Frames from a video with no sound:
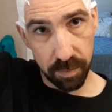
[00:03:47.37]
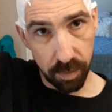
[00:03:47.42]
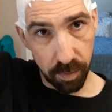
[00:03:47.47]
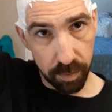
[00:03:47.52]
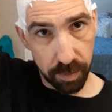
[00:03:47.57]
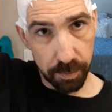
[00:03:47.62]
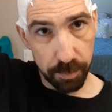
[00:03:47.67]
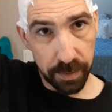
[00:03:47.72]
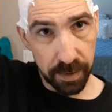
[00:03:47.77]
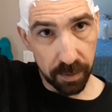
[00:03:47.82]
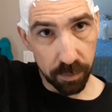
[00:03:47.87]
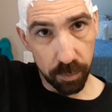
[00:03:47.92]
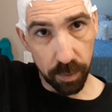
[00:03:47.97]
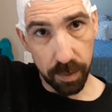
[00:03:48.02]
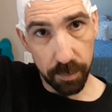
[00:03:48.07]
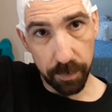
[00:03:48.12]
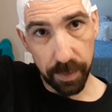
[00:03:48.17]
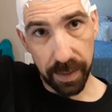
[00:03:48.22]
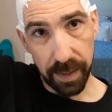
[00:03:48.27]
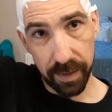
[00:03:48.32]
only being
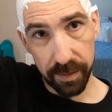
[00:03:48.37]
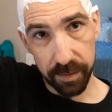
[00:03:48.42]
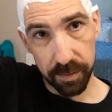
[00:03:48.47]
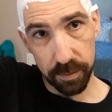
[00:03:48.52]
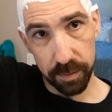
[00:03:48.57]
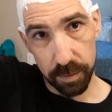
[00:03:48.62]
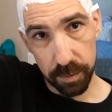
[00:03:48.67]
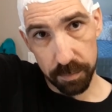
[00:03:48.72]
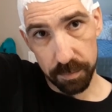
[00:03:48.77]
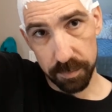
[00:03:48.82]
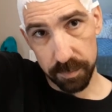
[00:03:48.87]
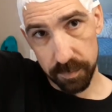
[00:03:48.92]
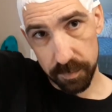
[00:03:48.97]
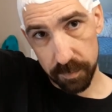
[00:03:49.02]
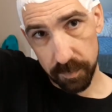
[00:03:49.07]
one bathroom,